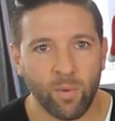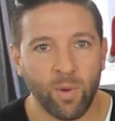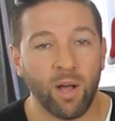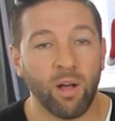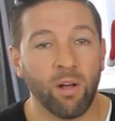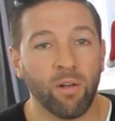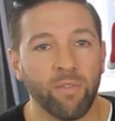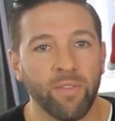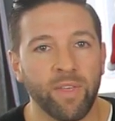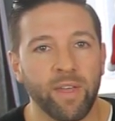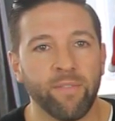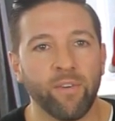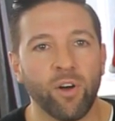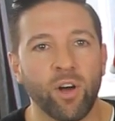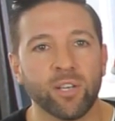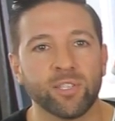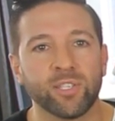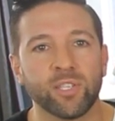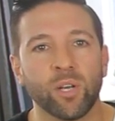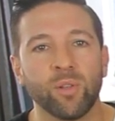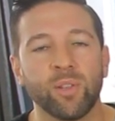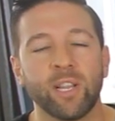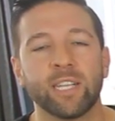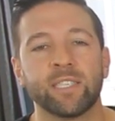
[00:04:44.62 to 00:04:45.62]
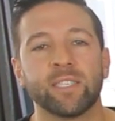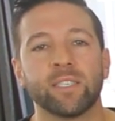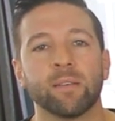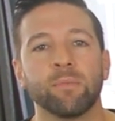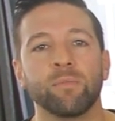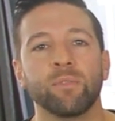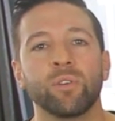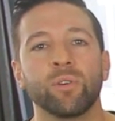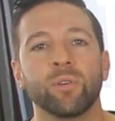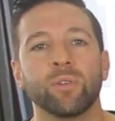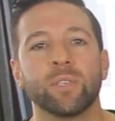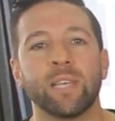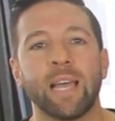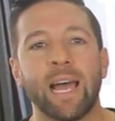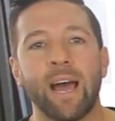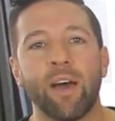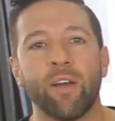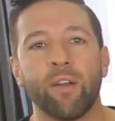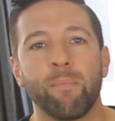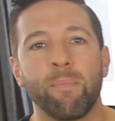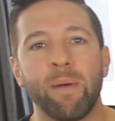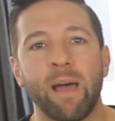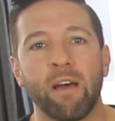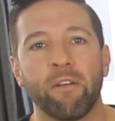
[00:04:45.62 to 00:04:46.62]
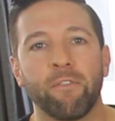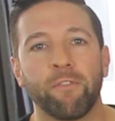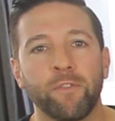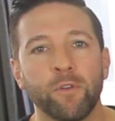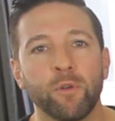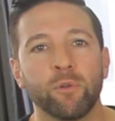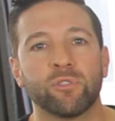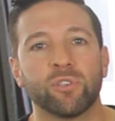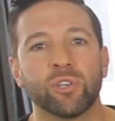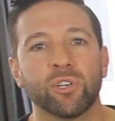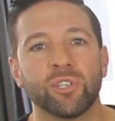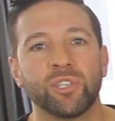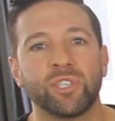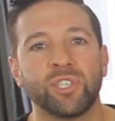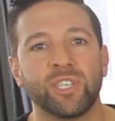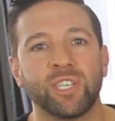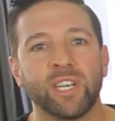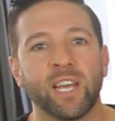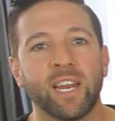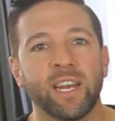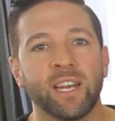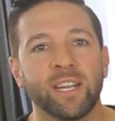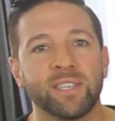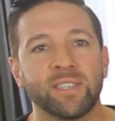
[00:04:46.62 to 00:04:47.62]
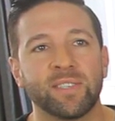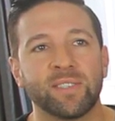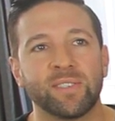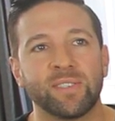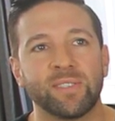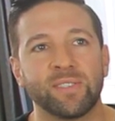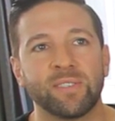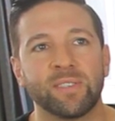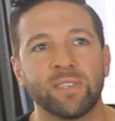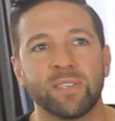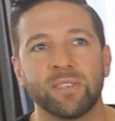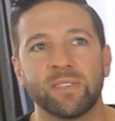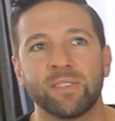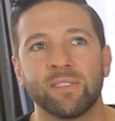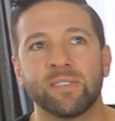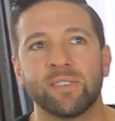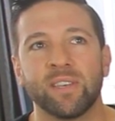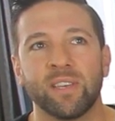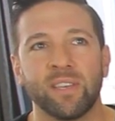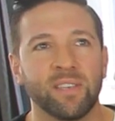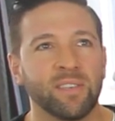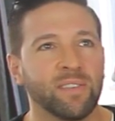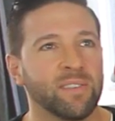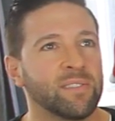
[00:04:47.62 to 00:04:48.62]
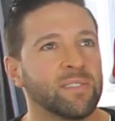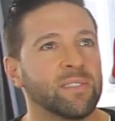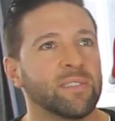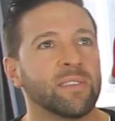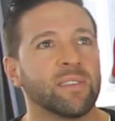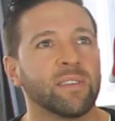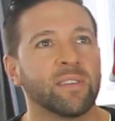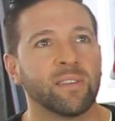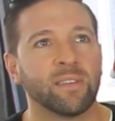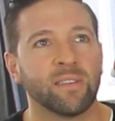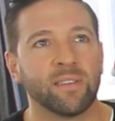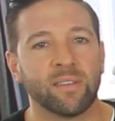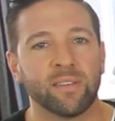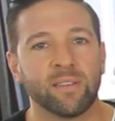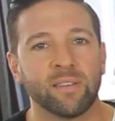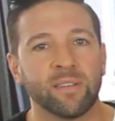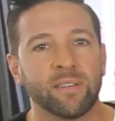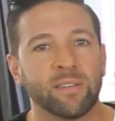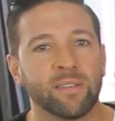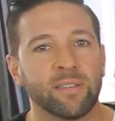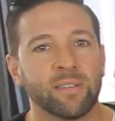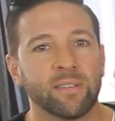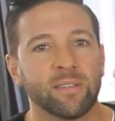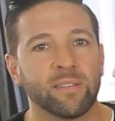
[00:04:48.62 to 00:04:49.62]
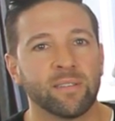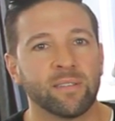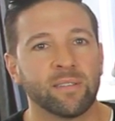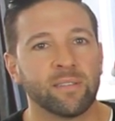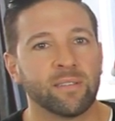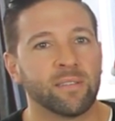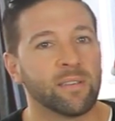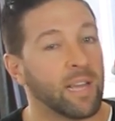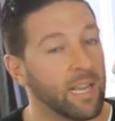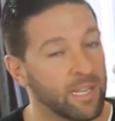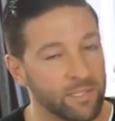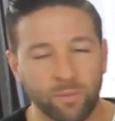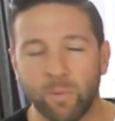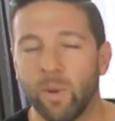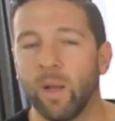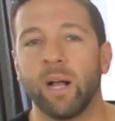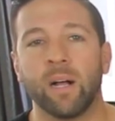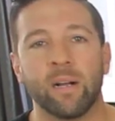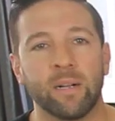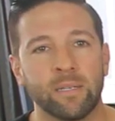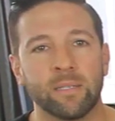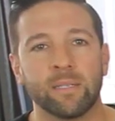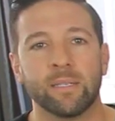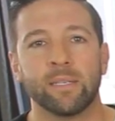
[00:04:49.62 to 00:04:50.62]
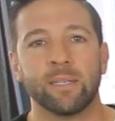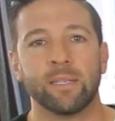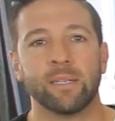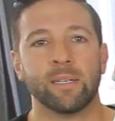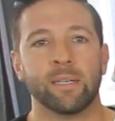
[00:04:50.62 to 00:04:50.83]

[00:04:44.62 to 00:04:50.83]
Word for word: Well, they've also let some news out about future Genesises as well.